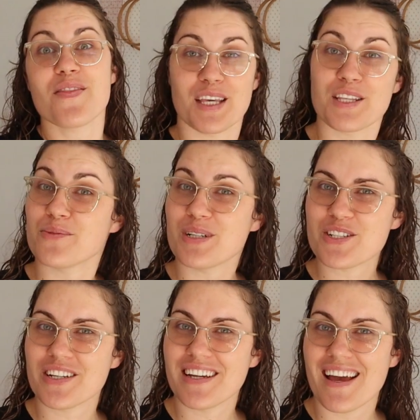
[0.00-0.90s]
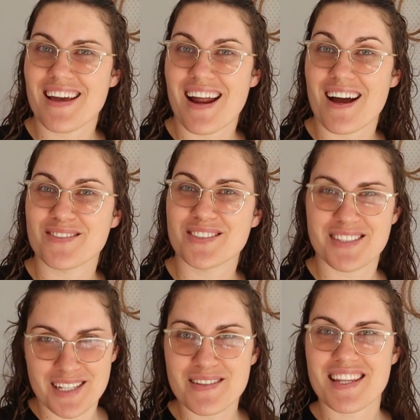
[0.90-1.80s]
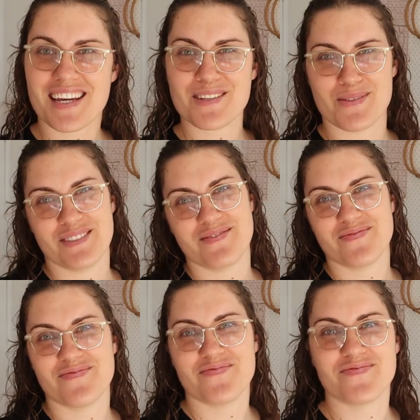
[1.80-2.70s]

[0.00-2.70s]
Thanks for watching, and I will see you in the next one.